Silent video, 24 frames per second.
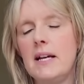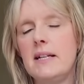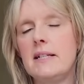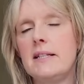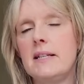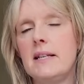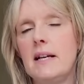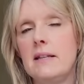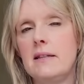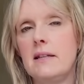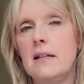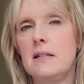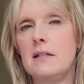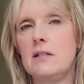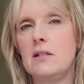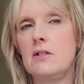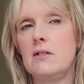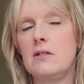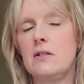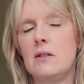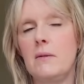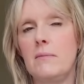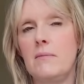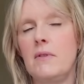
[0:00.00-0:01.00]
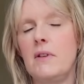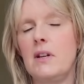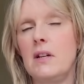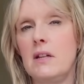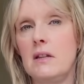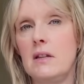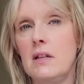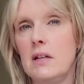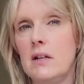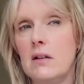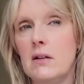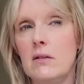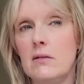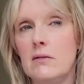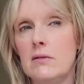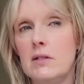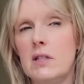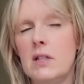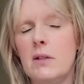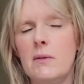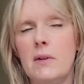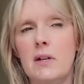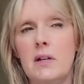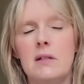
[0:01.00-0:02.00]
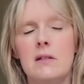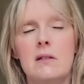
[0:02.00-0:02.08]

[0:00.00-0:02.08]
said they'd do something and they can't do it.